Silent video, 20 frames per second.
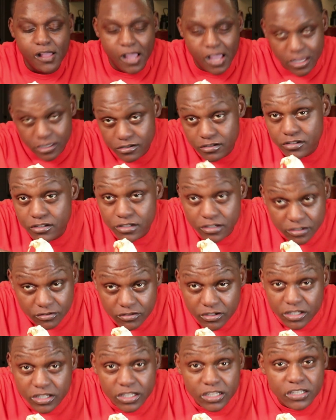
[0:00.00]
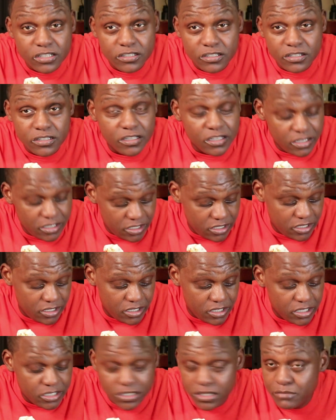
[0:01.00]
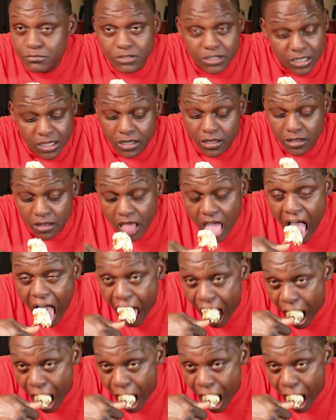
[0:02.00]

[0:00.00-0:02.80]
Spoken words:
And you need to eat them together.